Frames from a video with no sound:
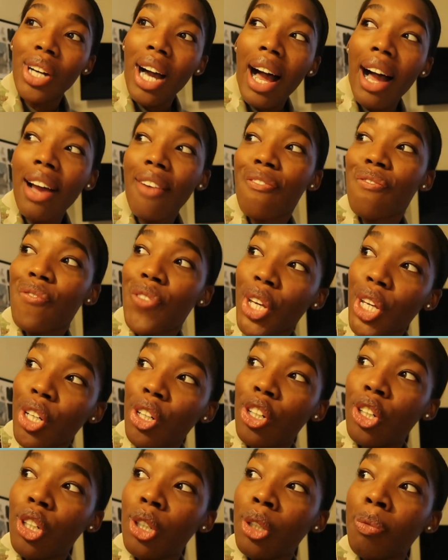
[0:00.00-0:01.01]
I
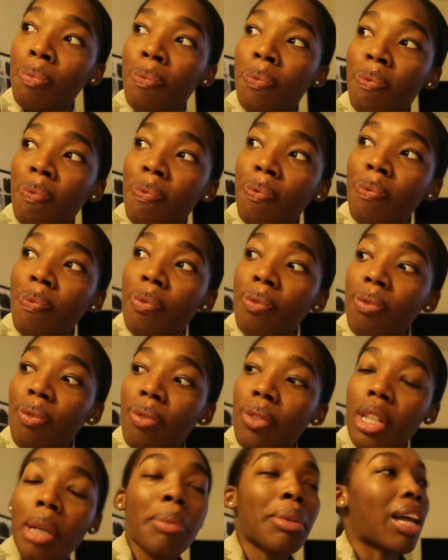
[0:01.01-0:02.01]
feel
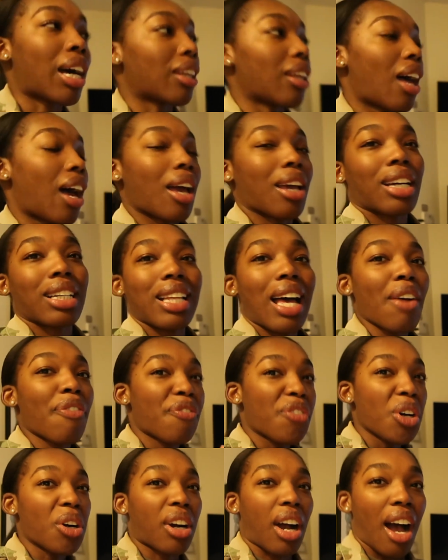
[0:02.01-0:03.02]
let me not lie because i
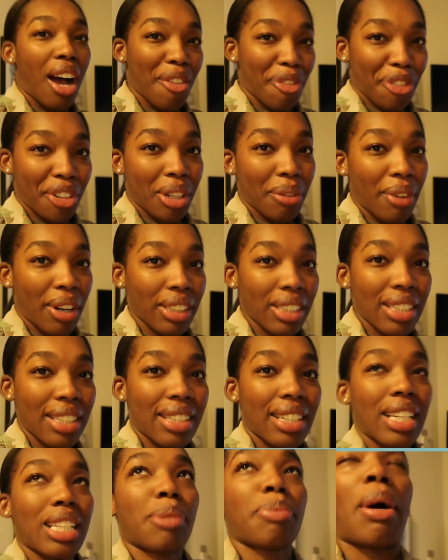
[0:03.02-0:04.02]
feel confident about this
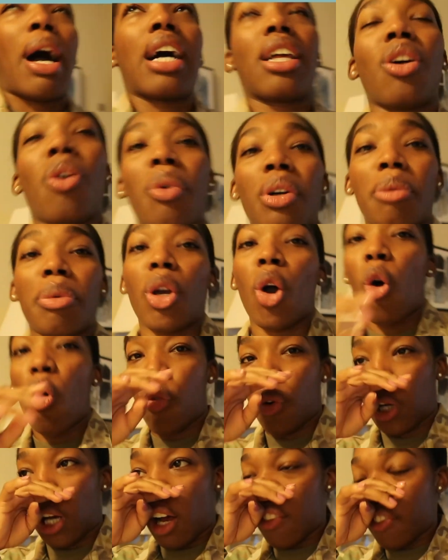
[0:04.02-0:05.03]
test but i don't want to be
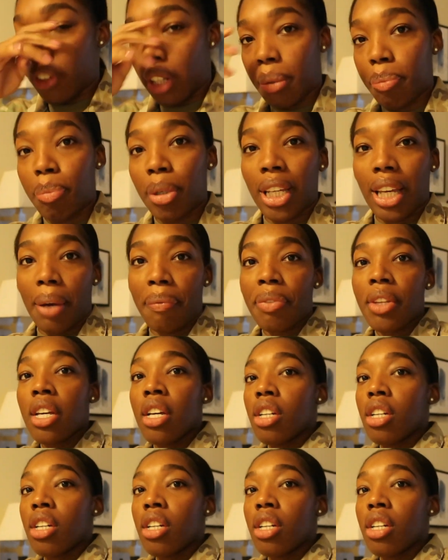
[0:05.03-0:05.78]
overconfident but yeah